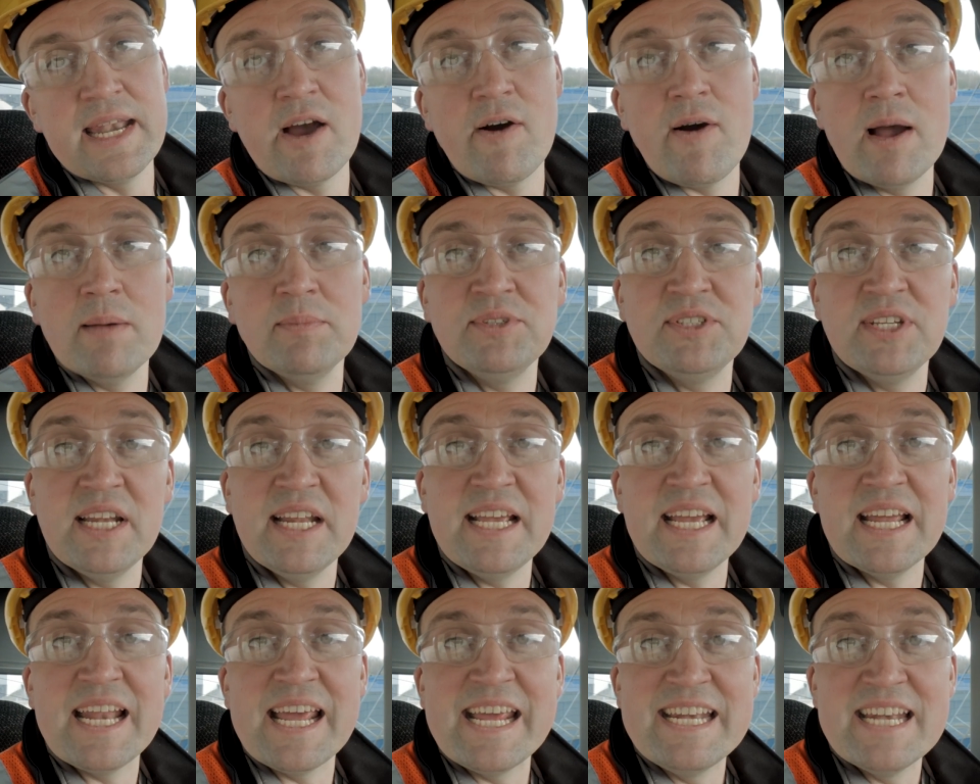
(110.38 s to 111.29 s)
Now I'm sitting
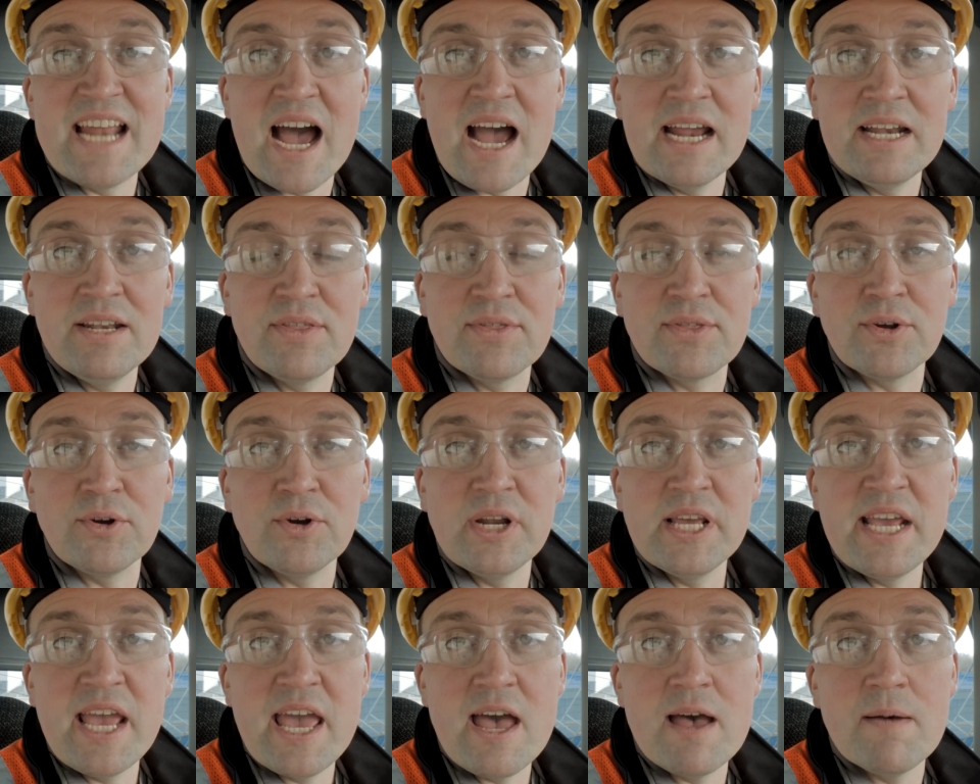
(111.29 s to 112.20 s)
in a nine
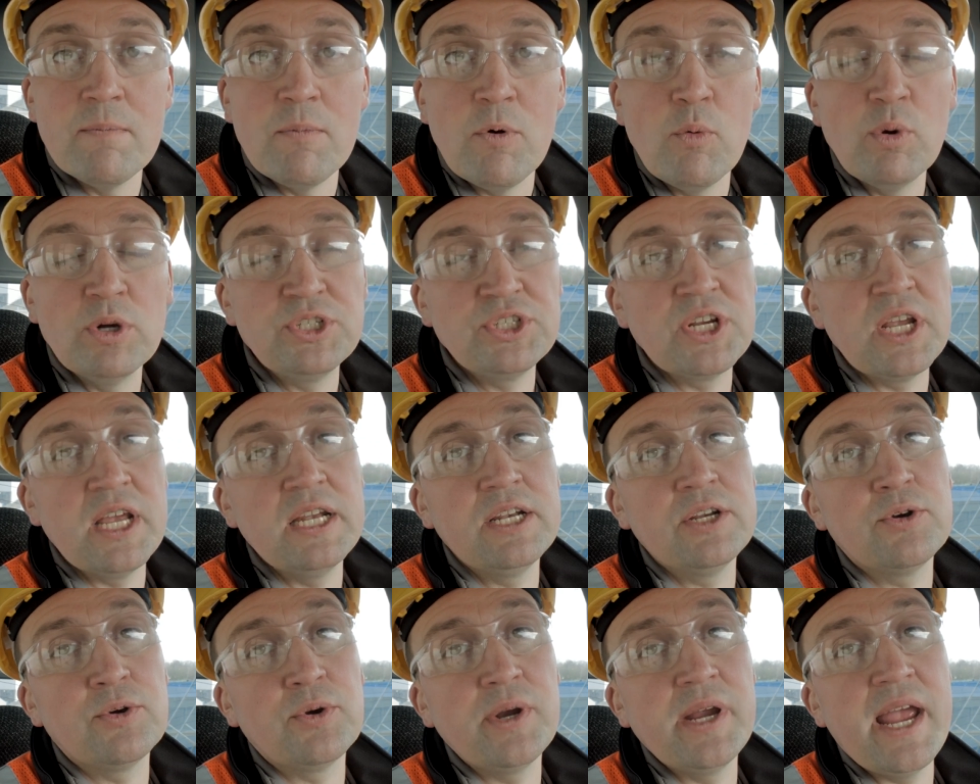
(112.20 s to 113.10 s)
thirty M, which can
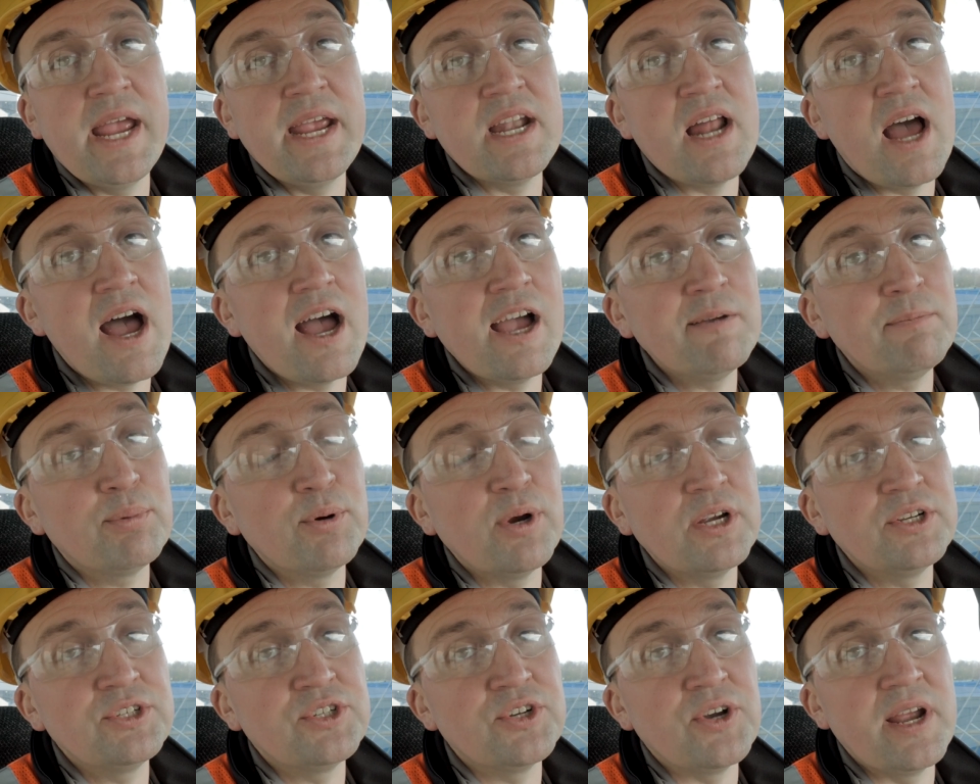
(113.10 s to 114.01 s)
create high
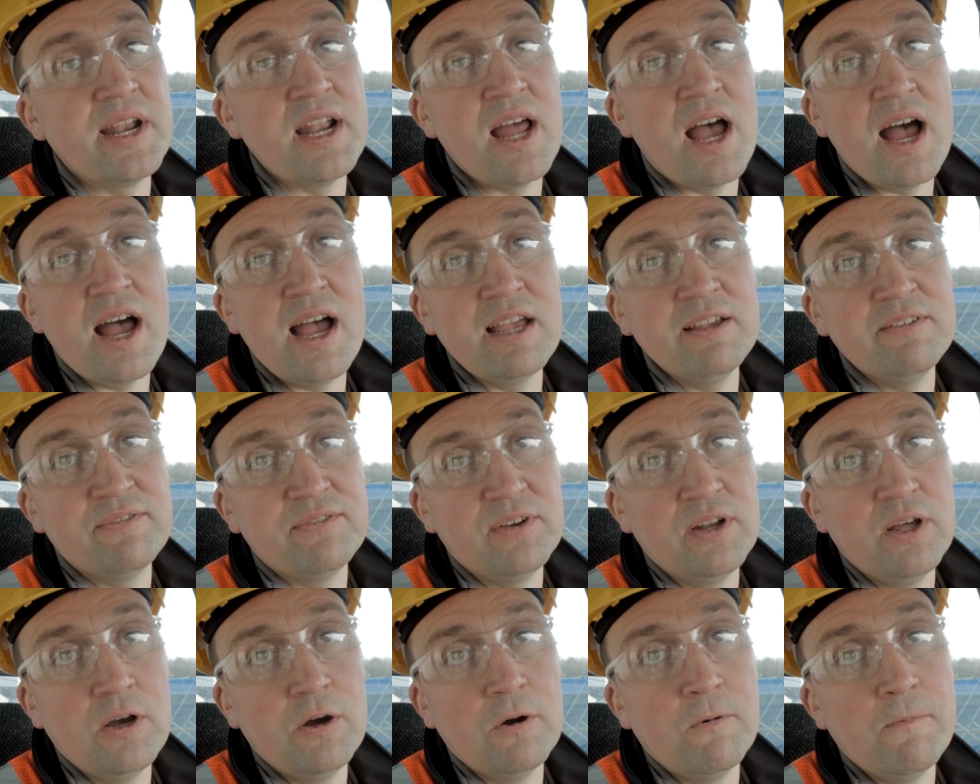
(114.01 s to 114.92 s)
pressure and high
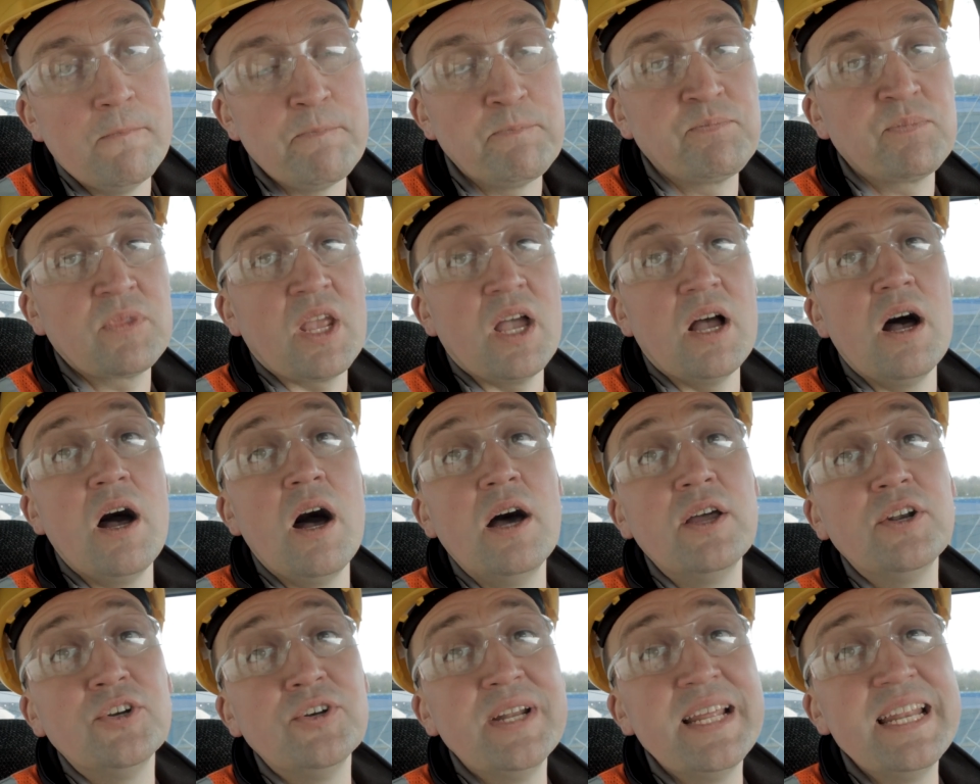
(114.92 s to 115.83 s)
flow, one
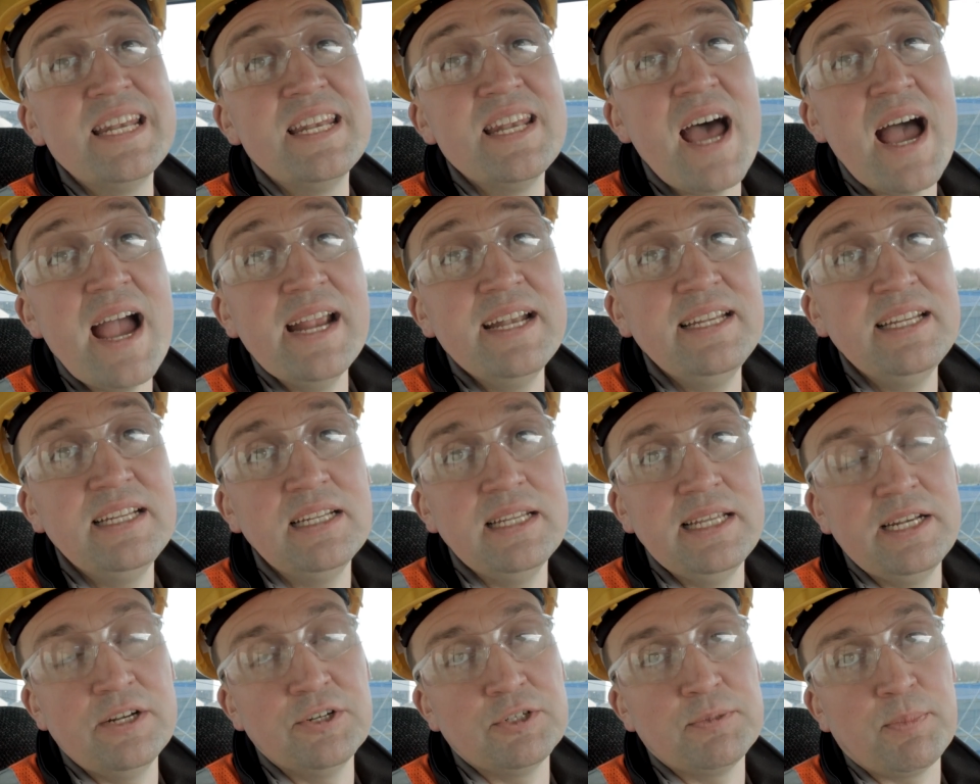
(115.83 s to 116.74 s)
hundred ninety
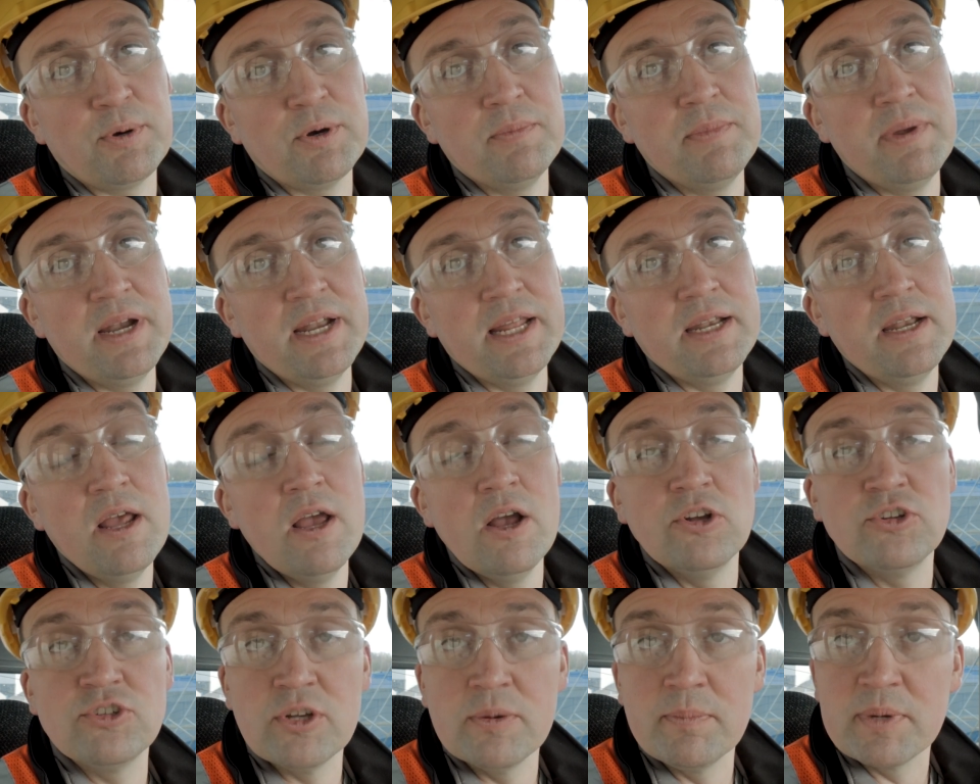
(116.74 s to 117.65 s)
liters per minute.
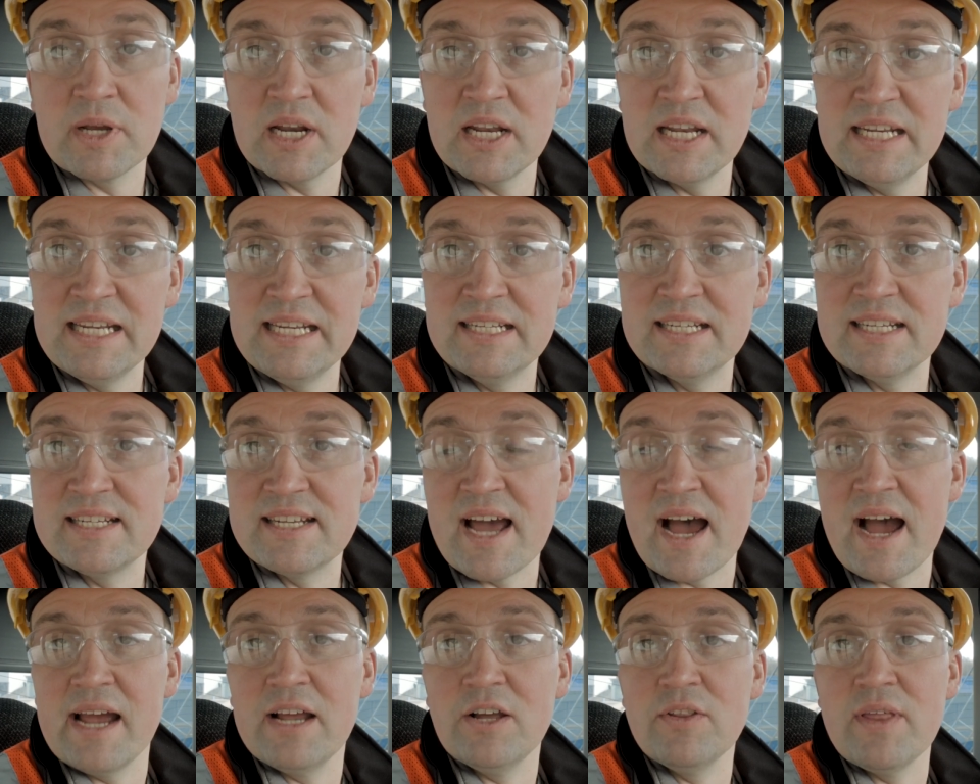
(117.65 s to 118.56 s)
So I'm going to need to
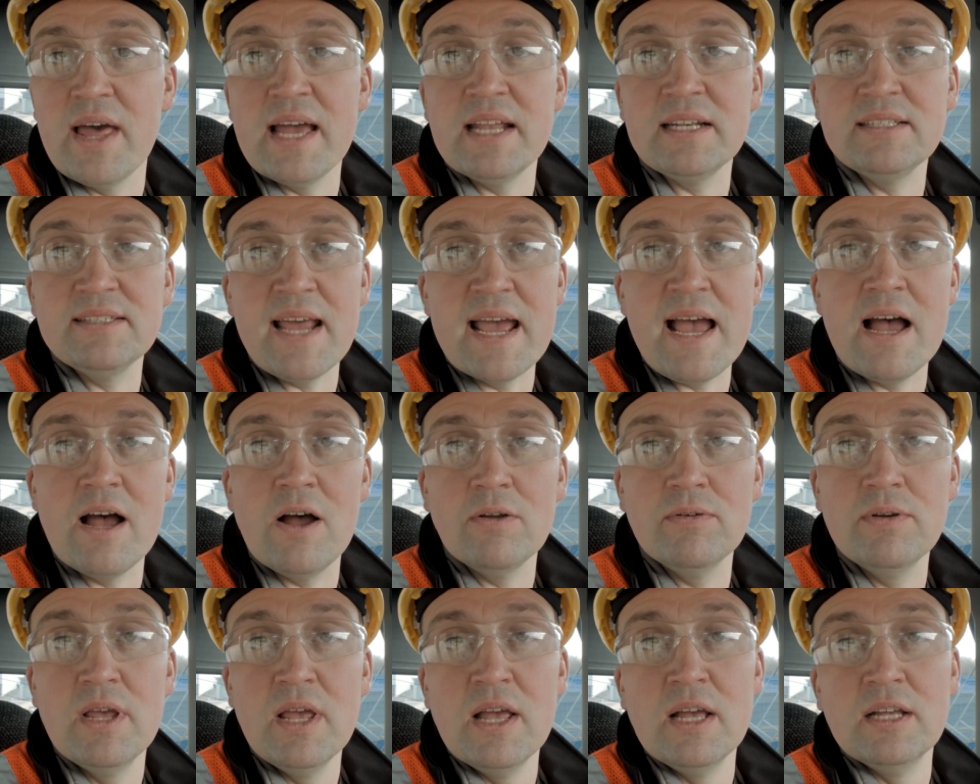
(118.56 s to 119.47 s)
dial that
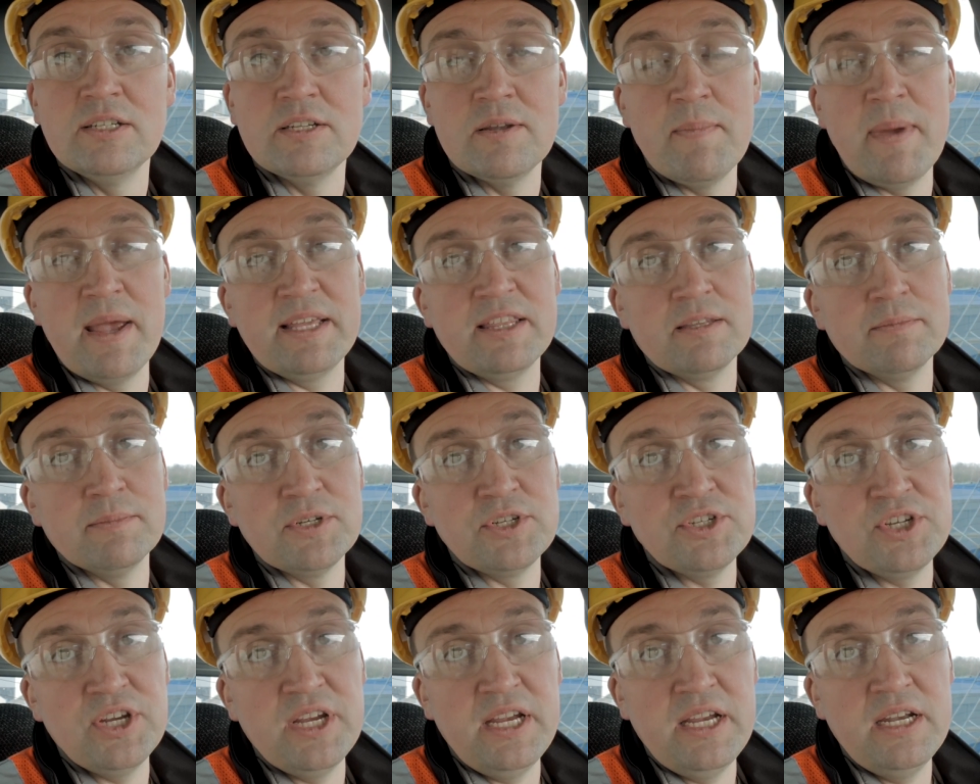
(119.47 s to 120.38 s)
down to make the
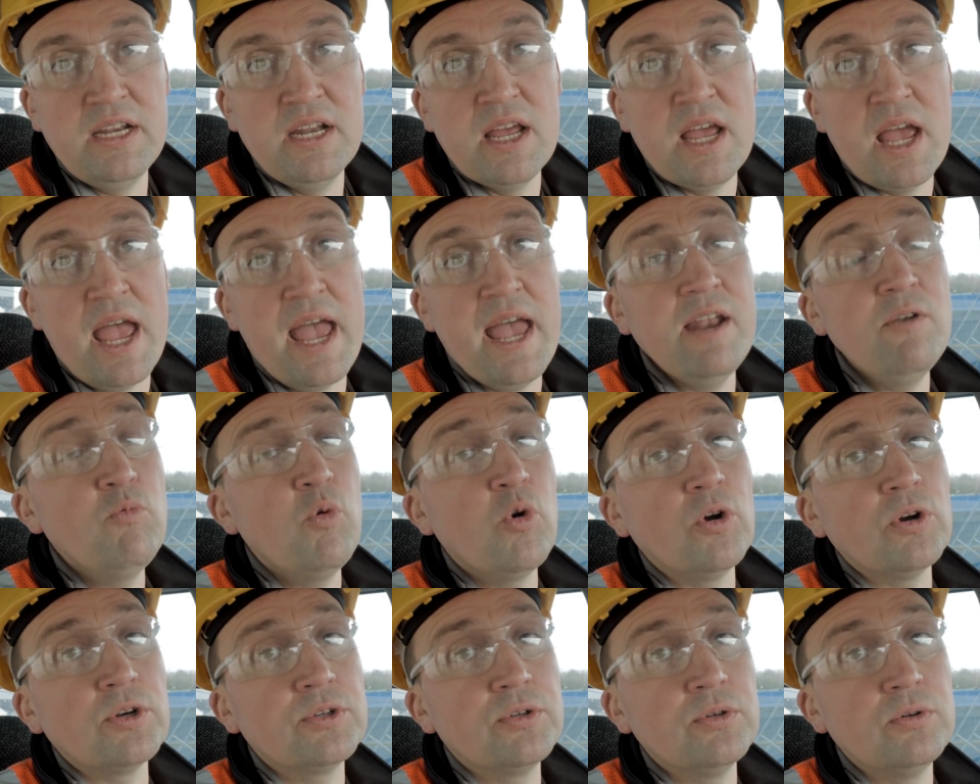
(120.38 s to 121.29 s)
machine and
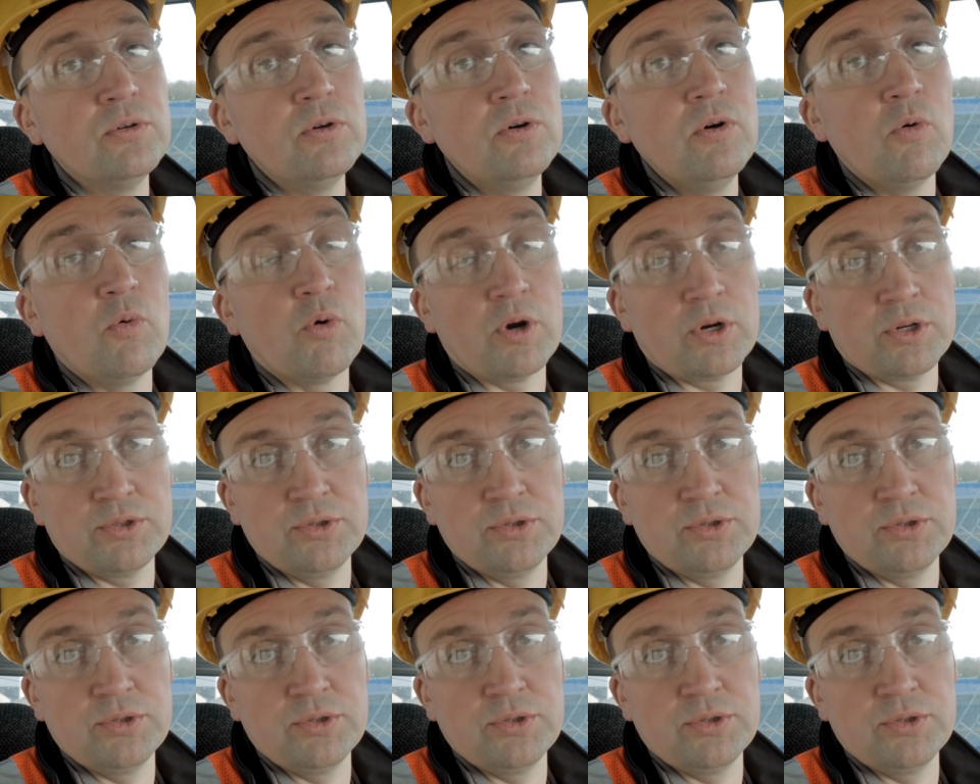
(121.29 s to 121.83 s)
work tool work